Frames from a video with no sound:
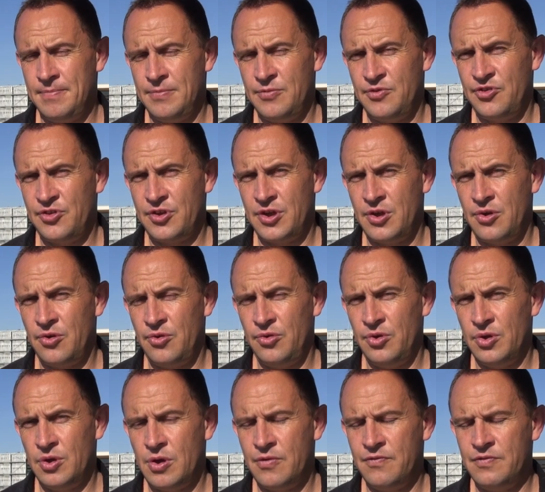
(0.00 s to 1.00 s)
so
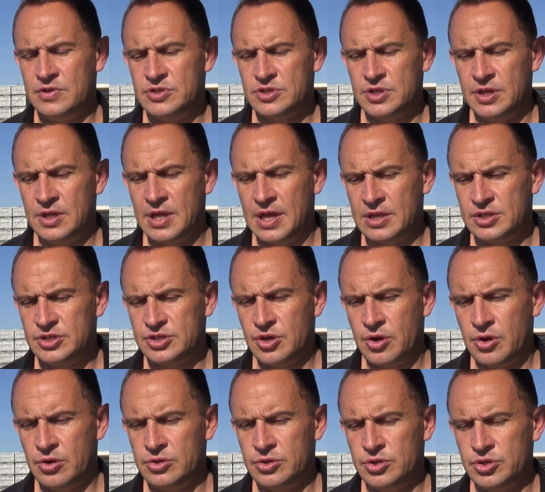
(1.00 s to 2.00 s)
obviously that
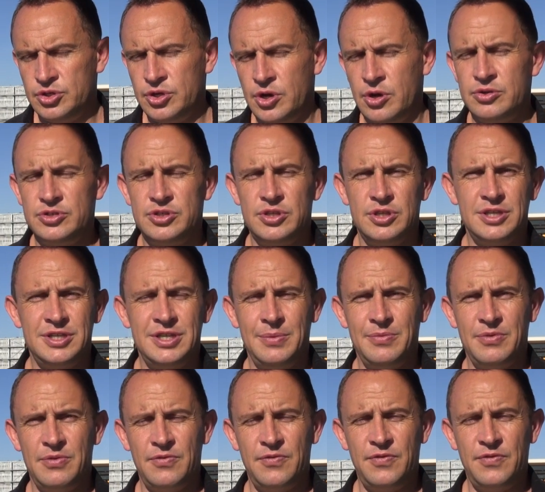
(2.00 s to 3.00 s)
shows that the
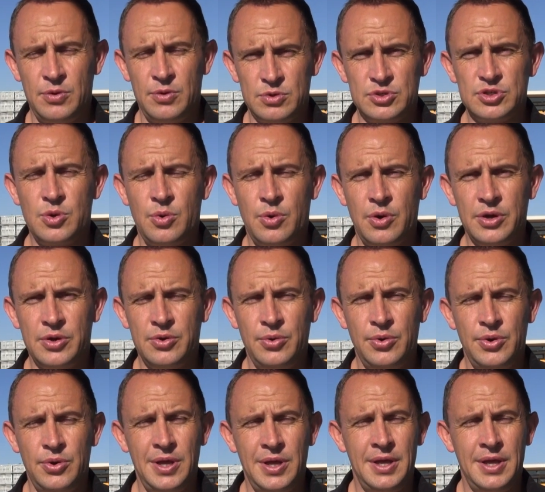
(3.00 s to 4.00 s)
depth of the field is quite good.